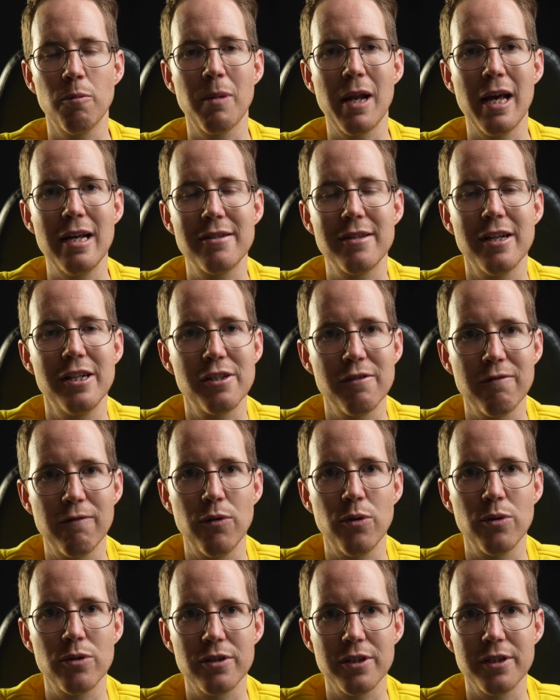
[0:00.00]
PlayStation
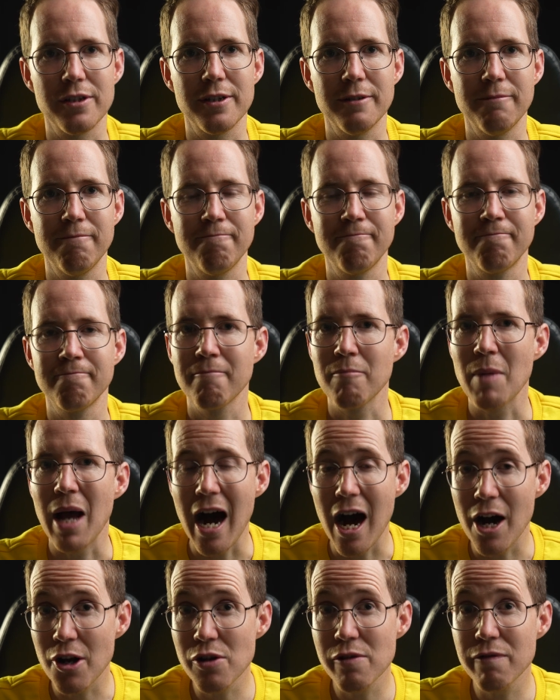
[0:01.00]
4 system.
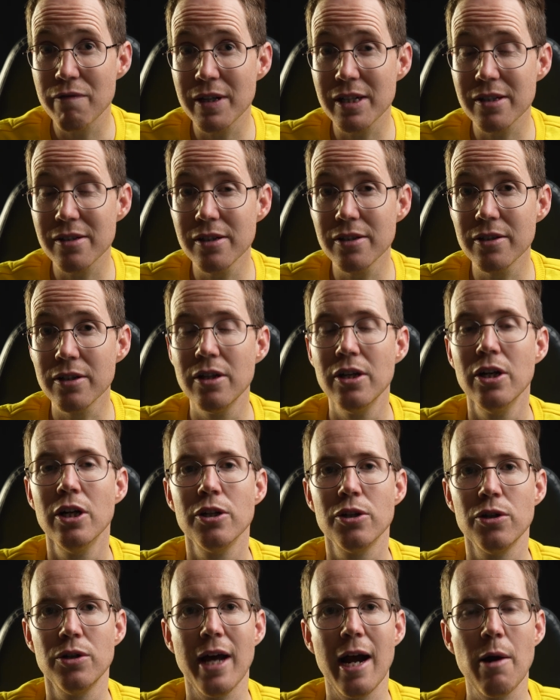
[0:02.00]
How do you fix this?
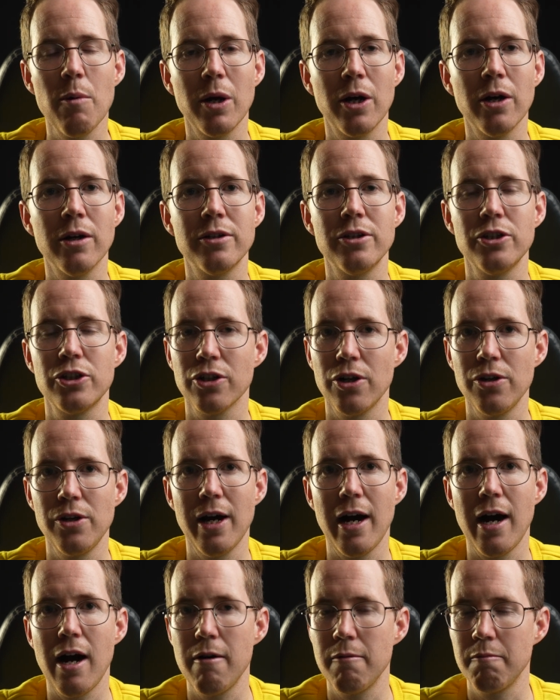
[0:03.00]
Today we're going to show you how.